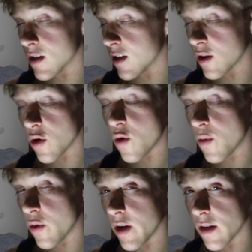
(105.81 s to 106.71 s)
and then throw them
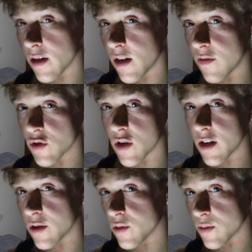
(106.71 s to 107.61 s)
away. Never try
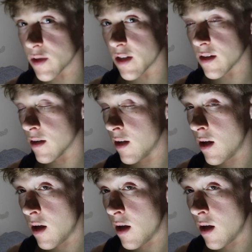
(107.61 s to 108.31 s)
to use them again.